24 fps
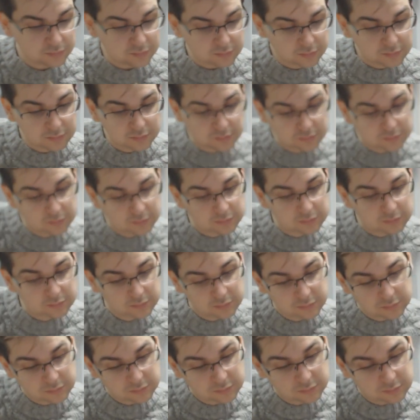
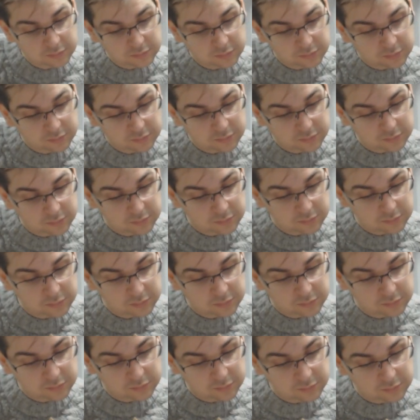
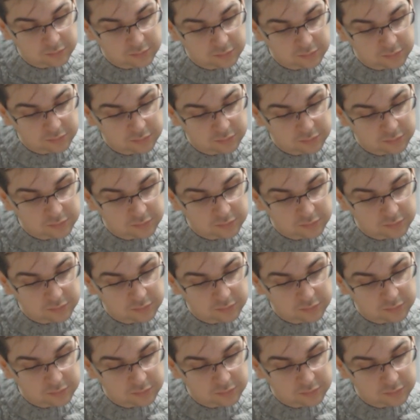(silent)